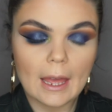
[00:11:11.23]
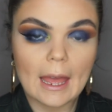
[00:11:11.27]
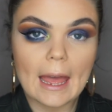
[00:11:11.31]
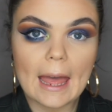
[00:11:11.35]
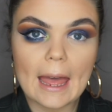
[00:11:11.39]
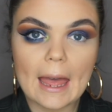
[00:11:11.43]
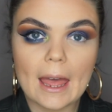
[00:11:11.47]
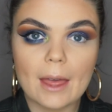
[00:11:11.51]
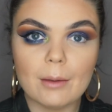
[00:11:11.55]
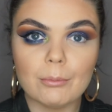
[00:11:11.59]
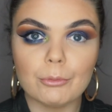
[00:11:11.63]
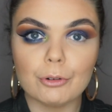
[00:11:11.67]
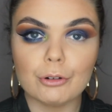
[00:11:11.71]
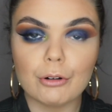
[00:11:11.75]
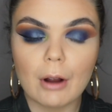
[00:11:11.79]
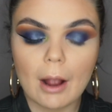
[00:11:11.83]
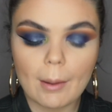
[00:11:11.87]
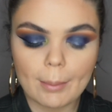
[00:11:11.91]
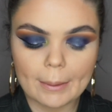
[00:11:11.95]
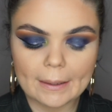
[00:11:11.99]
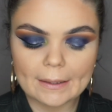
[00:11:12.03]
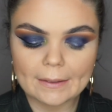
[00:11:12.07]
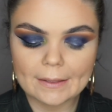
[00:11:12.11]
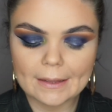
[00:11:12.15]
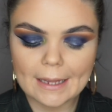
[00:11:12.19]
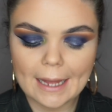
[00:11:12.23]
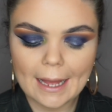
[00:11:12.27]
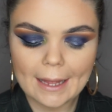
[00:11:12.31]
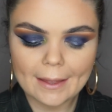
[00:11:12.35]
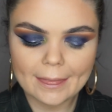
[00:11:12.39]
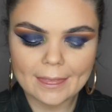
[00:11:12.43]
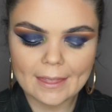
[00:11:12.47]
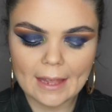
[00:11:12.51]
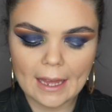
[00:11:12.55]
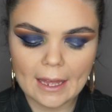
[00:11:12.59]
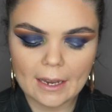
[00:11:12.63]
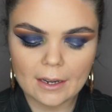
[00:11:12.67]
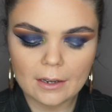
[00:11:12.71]
Grabbing that
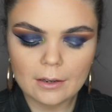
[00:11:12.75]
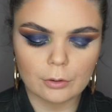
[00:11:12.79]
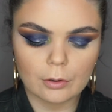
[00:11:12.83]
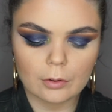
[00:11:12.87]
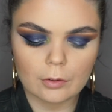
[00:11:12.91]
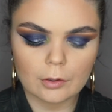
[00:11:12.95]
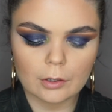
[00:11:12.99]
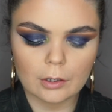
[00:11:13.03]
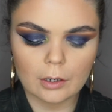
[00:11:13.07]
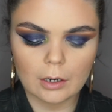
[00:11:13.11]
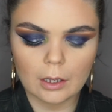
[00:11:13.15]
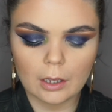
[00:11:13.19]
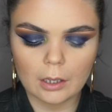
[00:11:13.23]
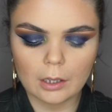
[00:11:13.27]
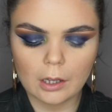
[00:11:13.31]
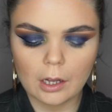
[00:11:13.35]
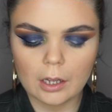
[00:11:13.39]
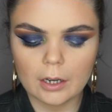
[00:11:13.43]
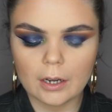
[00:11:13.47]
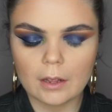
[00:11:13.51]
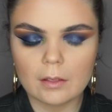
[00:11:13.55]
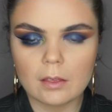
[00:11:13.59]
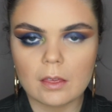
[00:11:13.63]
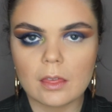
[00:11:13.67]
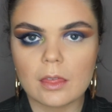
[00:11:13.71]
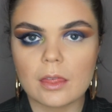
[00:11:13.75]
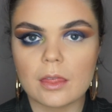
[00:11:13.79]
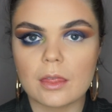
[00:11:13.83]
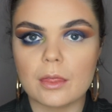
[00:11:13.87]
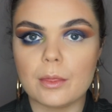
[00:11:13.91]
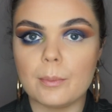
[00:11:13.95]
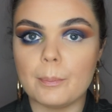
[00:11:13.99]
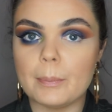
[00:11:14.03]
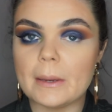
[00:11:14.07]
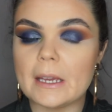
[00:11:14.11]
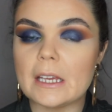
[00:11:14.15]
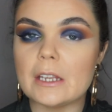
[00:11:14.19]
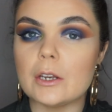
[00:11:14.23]
then, just going to kind of
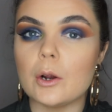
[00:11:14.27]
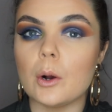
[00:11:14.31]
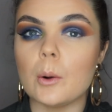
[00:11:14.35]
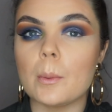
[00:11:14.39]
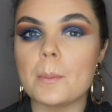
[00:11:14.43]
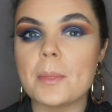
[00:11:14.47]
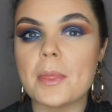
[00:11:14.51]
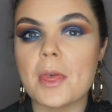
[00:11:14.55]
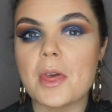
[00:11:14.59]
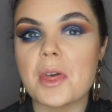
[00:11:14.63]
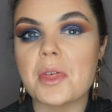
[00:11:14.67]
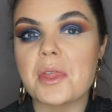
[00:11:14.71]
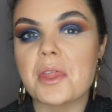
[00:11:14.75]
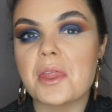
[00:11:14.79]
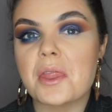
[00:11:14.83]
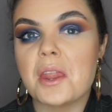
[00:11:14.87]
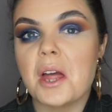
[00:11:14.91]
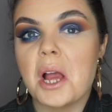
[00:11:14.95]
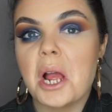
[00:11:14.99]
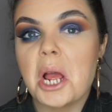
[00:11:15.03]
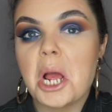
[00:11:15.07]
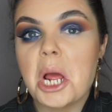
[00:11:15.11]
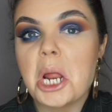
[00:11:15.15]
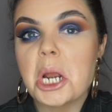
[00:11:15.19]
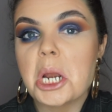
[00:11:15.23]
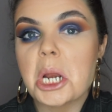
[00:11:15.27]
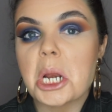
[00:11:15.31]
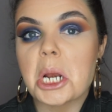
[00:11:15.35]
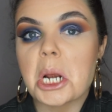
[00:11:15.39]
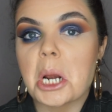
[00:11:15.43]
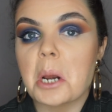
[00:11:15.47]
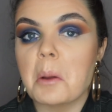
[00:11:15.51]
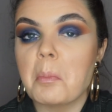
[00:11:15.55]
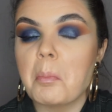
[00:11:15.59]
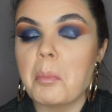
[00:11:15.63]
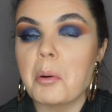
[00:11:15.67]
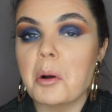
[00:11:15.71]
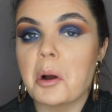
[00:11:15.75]
speed up this
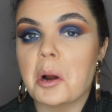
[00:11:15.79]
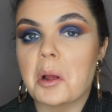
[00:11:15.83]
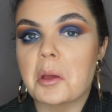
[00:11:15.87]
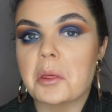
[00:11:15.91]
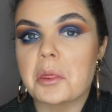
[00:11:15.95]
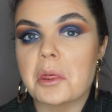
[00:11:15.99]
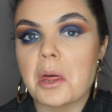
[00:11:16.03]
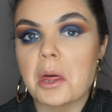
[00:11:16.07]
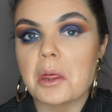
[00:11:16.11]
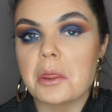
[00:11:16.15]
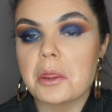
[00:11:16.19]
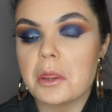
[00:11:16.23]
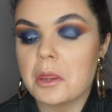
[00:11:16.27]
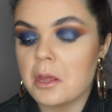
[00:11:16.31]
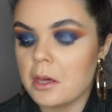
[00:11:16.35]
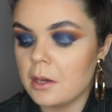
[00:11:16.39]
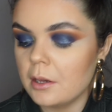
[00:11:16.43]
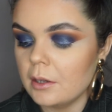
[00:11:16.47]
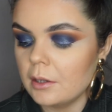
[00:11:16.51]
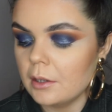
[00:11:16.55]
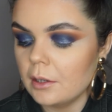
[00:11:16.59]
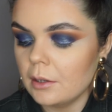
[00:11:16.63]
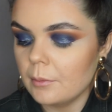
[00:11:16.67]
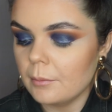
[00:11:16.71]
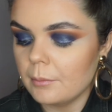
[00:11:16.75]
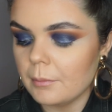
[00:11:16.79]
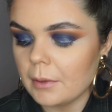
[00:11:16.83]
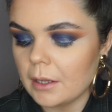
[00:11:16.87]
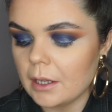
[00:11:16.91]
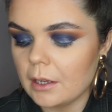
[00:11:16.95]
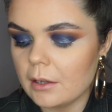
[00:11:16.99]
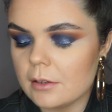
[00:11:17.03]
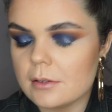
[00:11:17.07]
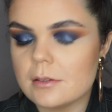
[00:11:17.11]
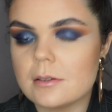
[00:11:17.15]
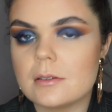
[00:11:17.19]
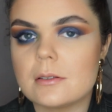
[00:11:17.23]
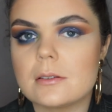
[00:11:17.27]
little process
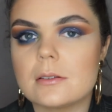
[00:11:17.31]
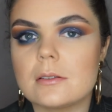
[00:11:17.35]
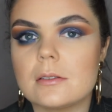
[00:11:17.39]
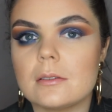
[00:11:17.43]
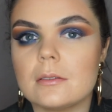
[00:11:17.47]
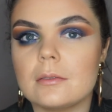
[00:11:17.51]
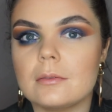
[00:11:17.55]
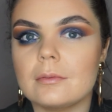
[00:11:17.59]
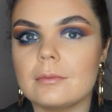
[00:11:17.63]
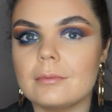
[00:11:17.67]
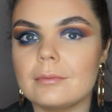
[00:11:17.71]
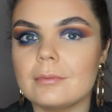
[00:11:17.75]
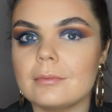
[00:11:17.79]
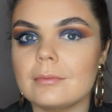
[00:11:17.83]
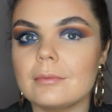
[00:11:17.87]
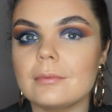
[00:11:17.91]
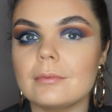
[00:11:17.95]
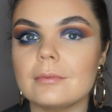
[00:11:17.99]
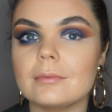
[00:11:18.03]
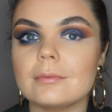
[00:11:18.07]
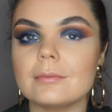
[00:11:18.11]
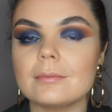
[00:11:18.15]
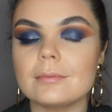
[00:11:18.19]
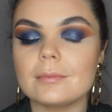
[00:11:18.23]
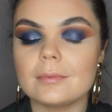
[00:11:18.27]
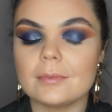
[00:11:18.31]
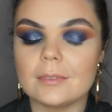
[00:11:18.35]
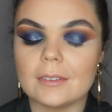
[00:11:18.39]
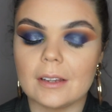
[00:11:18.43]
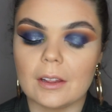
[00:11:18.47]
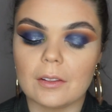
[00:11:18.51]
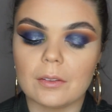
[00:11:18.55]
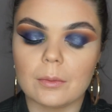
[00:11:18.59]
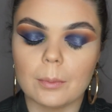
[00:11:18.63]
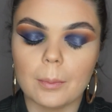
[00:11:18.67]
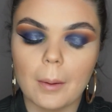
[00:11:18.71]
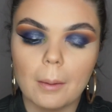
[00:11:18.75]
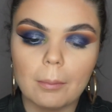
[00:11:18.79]
because
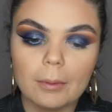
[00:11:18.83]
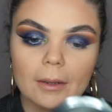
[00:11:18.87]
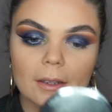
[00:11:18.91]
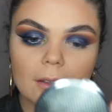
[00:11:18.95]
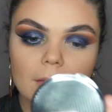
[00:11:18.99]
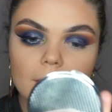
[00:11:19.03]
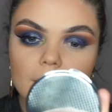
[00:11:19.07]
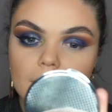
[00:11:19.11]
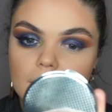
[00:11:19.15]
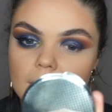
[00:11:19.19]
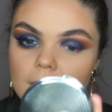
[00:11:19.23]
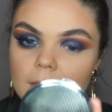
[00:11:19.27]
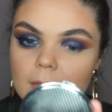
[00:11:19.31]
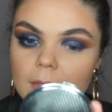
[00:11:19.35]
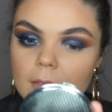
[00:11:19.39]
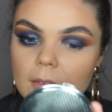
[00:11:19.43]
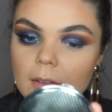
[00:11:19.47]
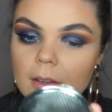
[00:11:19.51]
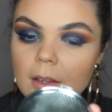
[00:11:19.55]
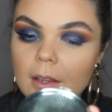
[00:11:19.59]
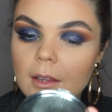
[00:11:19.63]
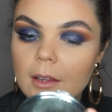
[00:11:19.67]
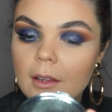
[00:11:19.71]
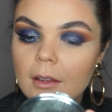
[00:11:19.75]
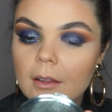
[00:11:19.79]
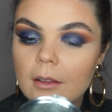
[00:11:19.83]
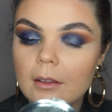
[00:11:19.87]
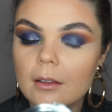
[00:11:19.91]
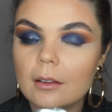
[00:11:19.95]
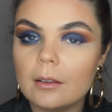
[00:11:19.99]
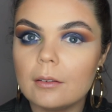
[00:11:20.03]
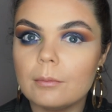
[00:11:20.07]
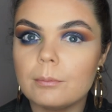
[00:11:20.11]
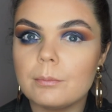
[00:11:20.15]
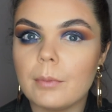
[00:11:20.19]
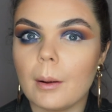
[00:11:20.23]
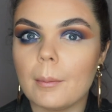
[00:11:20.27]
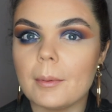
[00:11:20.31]
this will
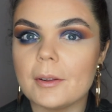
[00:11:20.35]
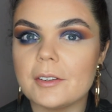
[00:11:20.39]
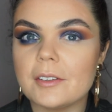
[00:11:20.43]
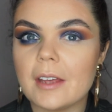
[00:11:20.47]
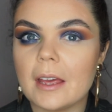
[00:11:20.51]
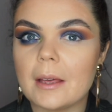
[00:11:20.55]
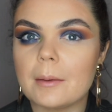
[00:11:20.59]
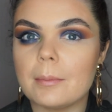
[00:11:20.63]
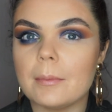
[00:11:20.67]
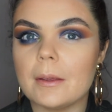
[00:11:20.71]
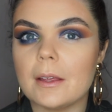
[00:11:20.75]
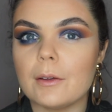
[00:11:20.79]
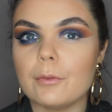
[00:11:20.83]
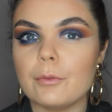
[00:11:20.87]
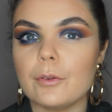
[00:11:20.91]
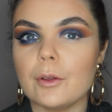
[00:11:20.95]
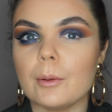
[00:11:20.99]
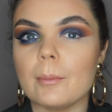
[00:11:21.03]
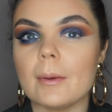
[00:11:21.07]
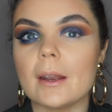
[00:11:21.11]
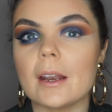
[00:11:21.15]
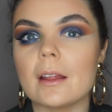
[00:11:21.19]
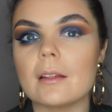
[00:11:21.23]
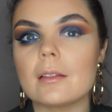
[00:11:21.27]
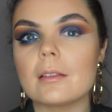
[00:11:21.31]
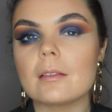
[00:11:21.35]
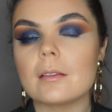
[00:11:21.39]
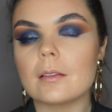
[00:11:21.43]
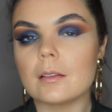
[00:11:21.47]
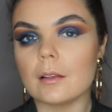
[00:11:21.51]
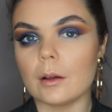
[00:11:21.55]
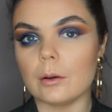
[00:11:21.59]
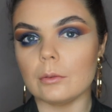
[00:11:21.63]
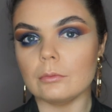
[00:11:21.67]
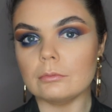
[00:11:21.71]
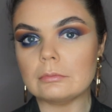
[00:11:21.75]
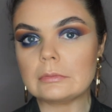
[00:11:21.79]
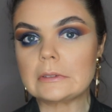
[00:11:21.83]
probably take me a few minutes,
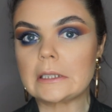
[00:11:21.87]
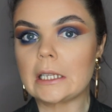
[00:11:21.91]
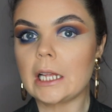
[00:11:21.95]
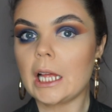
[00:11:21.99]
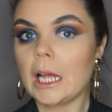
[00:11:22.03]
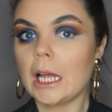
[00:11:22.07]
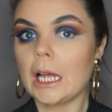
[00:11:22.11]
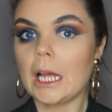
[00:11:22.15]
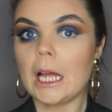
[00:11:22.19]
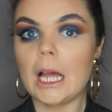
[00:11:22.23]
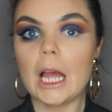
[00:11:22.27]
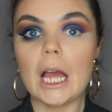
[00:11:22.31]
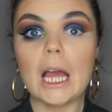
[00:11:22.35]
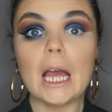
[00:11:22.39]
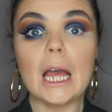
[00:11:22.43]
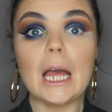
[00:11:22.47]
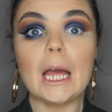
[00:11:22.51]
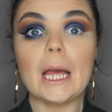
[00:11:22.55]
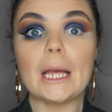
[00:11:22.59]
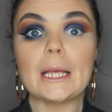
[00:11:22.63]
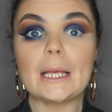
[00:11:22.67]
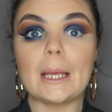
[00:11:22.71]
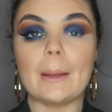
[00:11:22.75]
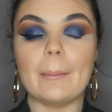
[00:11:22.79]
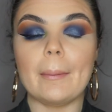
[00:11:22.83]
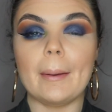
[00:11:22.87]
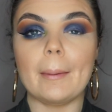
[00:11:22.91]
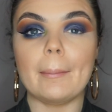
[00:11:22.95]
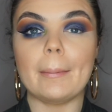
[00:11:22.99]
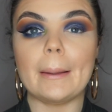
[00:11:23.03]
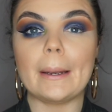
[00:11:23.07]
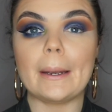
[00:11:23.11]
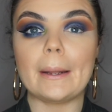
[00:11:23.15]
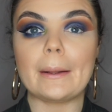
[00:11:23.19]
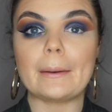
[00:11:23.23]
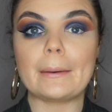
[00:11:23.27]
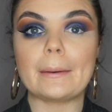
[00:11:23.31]
so give me a minute.